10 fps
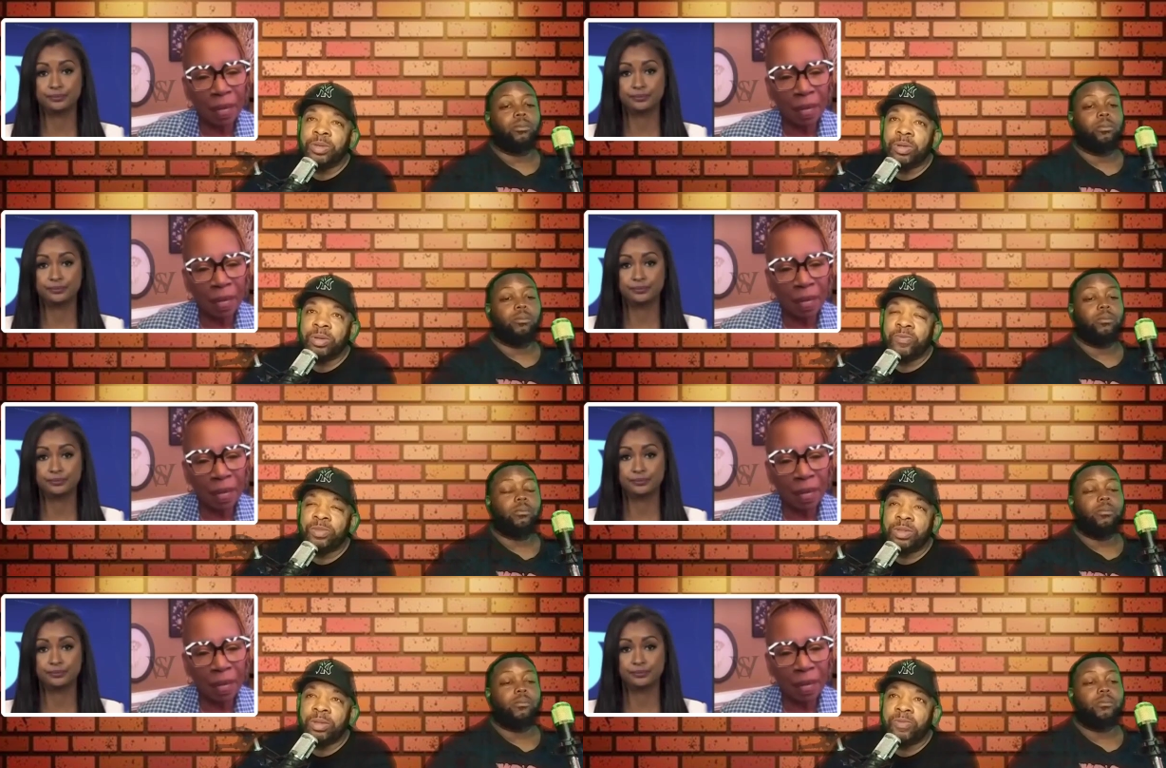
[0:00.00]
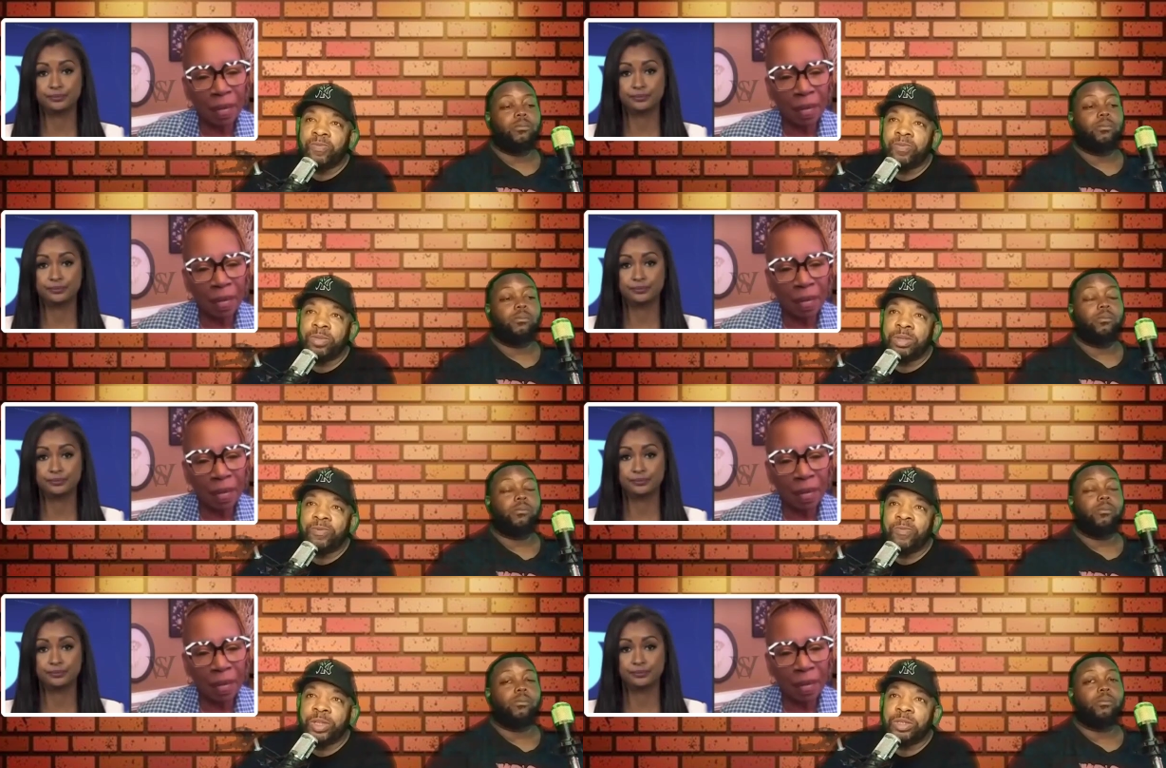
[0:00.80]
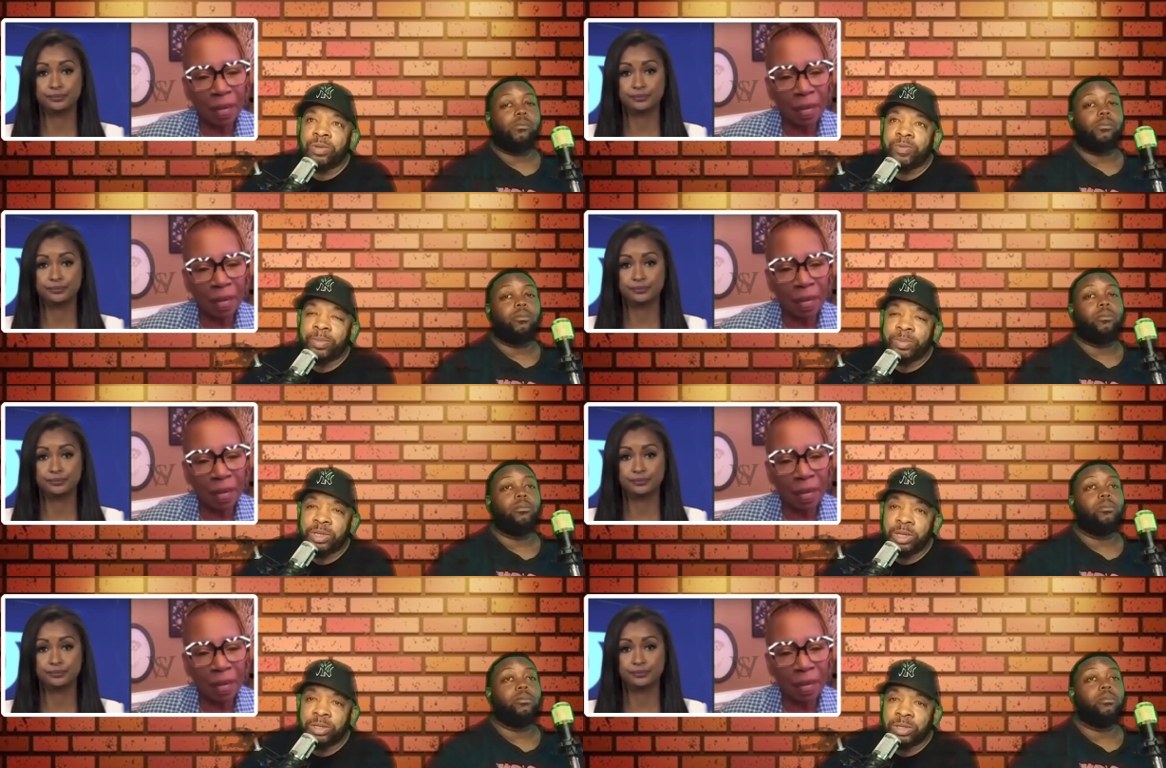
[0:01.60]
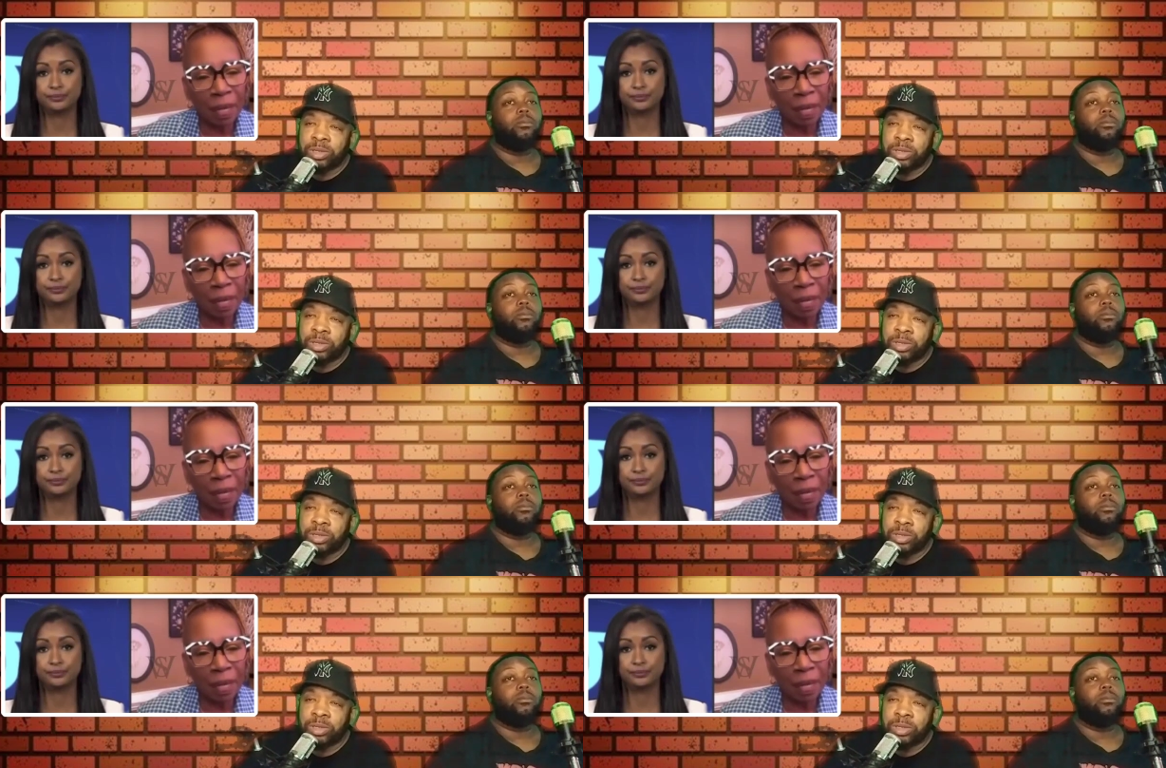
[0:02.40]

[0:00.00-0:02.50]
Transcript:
Speaker 1: You know, to to, to fix her reputation.